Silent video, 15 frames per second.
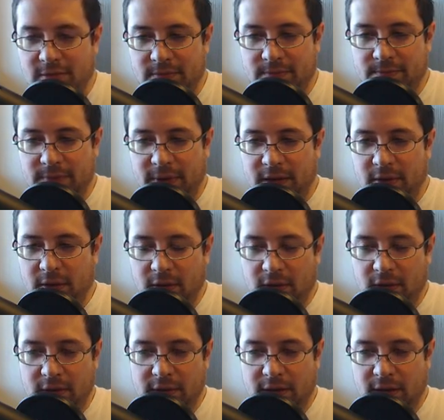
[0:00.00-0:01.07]
But no,
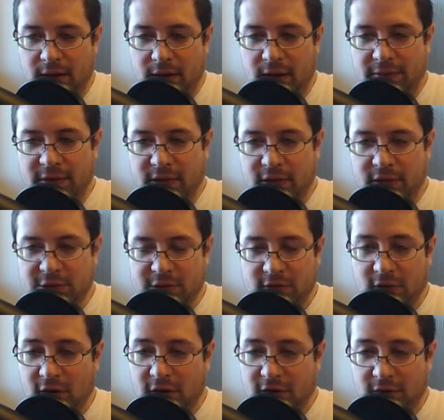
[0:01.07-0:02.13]
yeah, I think you're just
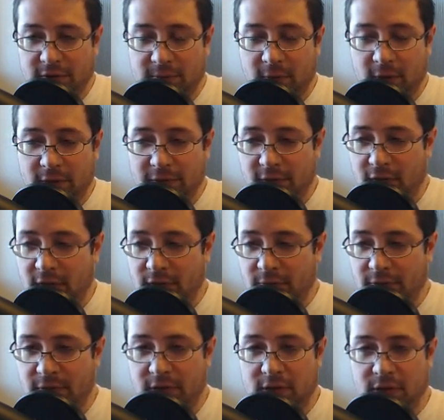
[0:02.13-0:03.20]
targeting the pawn, though. I
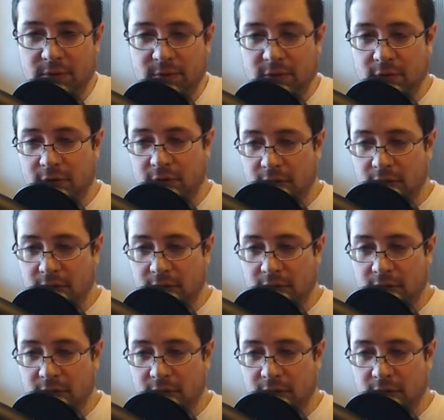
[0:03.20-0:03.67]
don't think you were